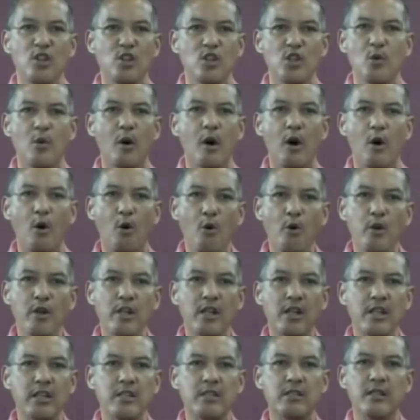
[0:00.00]
You are
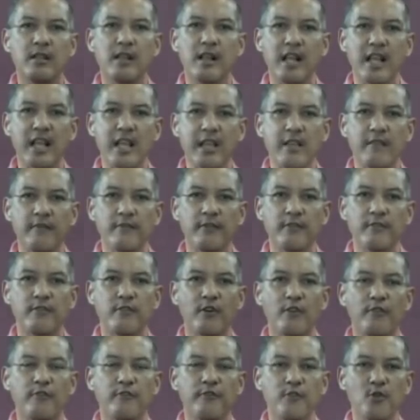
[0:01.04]
only to leave
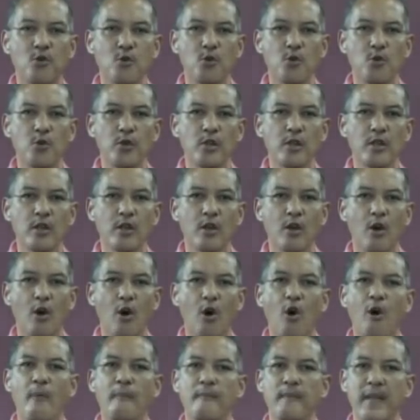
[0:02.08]
for food
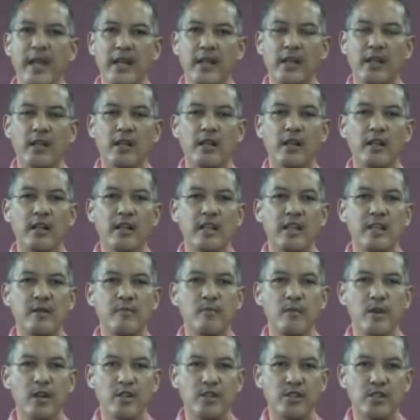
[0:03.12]
or medical
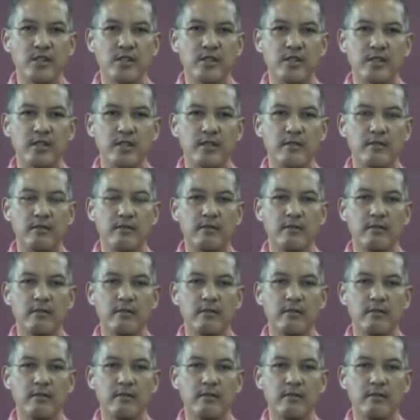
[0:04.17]
emergency.